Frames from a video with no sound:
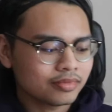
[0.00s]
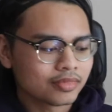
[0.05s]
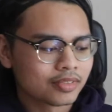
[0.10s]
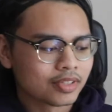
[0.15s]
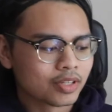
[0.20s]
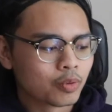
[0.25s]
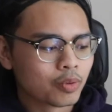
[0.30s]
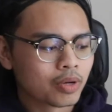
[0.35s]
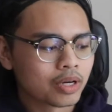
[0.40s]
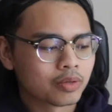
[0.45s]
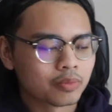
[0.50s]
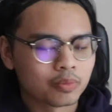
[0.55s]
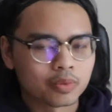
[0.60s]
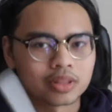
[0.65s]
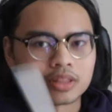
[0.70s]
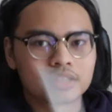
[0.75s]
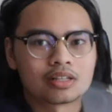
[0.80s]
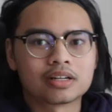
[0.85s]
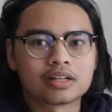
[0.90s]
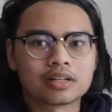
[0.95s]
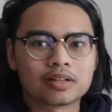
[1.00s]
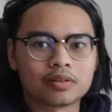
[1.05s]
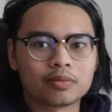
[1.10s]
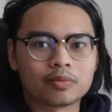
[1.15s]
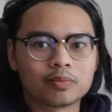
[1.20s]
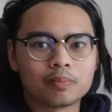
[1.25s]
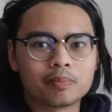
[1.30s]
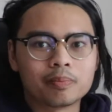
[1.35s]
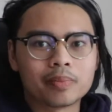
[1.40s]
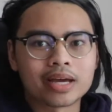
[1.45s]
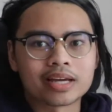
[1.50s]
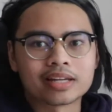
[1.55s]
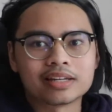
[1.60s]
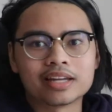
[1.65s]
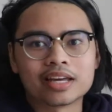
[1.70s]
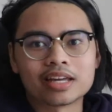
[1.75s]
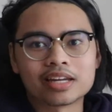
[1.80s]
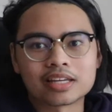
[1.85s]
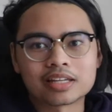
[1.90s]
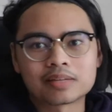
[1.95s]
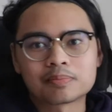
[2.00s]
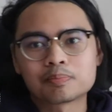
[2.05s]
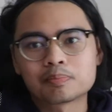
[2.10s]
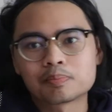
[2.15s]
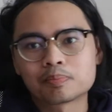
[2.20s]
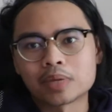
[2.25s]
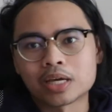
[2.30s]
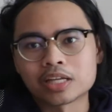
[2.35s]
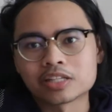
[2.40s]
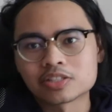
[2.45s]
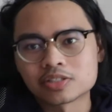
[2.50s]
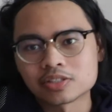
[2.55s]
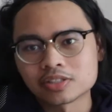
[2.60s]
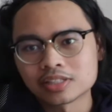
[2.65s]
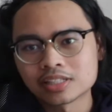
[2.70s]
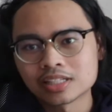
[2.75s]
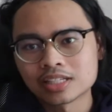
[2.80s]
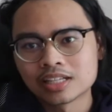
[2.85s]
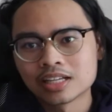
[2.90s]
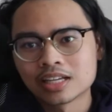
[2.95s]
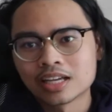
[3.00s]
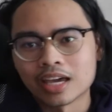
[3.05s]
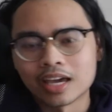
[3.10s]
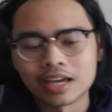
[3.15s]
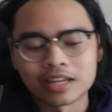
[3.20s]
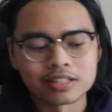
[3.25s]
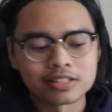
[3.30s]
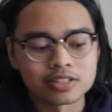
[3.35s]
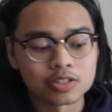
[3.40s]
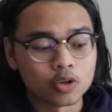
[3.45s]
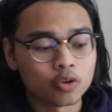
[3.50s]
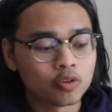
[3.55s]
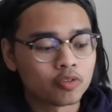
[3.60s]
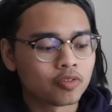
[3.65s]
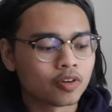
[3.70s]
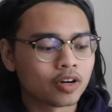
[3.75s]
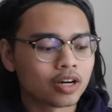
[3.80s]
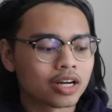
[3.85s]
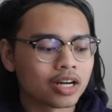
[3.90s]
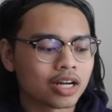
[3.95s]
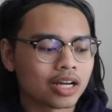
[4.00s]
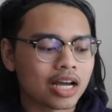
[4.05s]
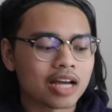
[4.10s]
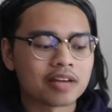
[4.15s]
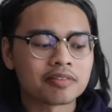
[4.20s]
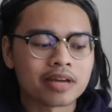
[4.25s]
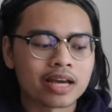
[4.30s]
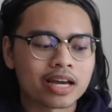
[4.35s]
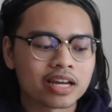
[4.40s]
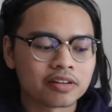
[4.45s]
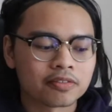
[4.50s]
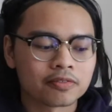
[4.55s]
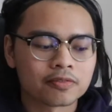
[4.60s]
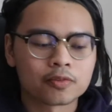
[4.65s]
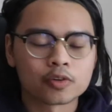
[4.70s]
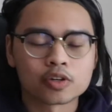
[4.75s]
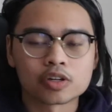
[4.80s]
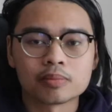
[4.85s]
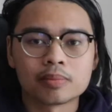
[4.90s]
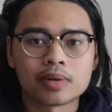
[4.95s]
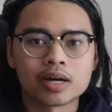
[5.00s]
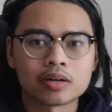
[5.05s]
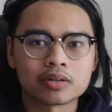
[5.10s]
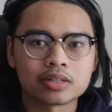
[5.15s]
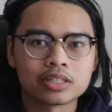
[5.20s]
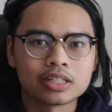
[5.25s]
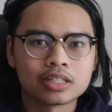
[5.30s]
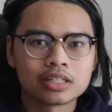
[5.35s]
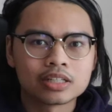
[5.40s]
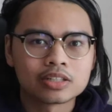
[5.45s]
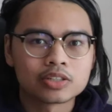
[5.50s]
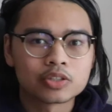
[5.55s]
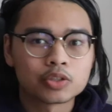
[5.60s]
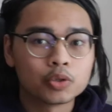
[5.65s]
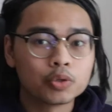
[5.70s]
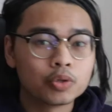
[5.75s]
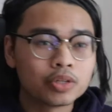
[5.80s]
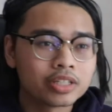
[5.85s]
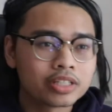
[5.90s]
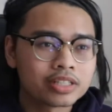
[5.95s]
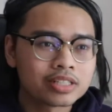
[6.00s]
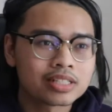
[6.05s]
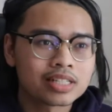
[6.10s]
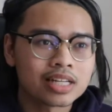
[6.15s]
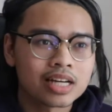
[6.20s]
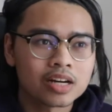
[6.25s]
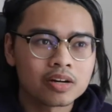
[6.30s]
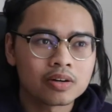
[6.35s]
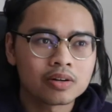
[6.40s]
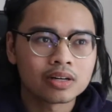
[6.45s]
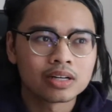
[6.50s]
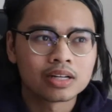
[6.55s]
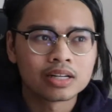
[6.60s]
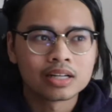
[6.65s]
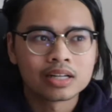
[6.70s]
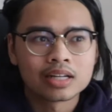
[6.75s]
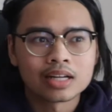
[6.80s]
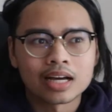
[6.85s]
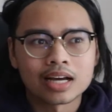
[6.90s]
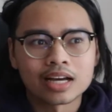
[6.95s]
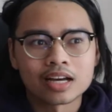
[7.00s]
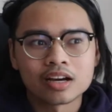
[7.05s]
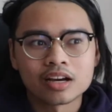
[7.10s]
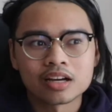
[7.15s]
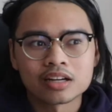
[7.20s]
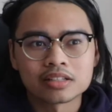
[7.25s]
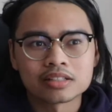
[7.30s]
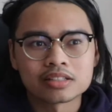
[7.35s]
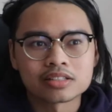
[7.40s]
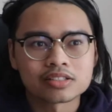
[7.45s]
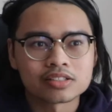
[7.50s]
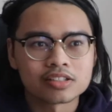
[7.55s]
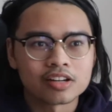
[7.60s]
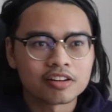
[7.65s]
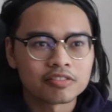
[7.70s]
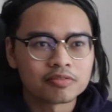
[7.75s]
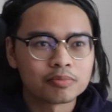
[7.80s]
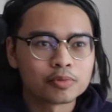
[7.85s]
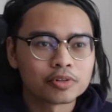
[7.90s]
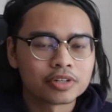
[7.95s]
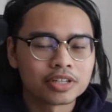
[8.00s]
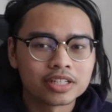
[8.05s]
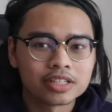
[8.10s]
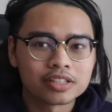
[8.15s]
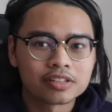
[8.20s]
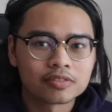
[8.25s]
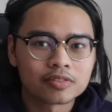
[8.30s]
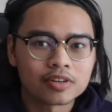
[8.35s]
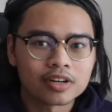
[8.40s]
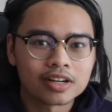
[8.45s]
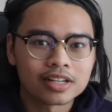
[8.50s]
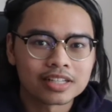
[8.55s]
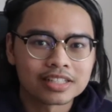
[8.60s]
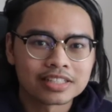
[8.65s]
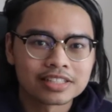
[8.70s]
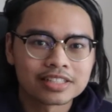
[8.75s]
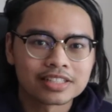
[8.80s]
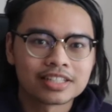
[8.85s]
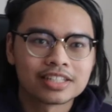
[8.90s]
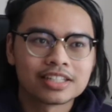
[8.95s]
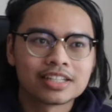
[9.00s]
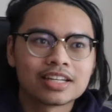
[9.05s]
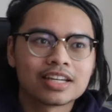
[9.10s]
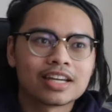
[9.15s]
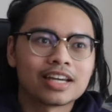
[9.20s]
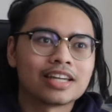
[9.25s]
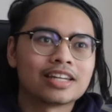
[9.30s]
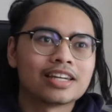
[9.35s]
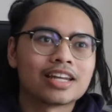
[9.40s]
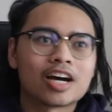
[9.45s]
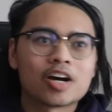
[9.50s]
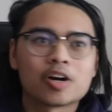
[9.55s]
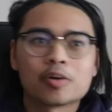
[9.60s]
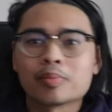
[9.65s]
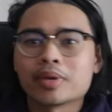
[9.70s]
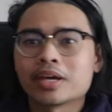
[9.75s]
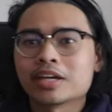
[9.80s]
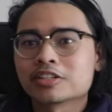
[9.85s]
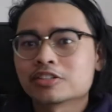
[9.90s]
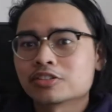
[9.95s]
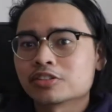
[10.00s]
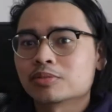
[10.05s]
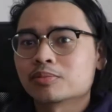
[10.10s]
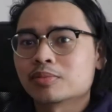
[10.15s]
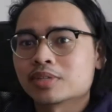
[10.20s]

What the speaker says: the one with the magnetic pencil, and so far I've had it for about 2 years now. I got it sophomore year of college, and now I'm entering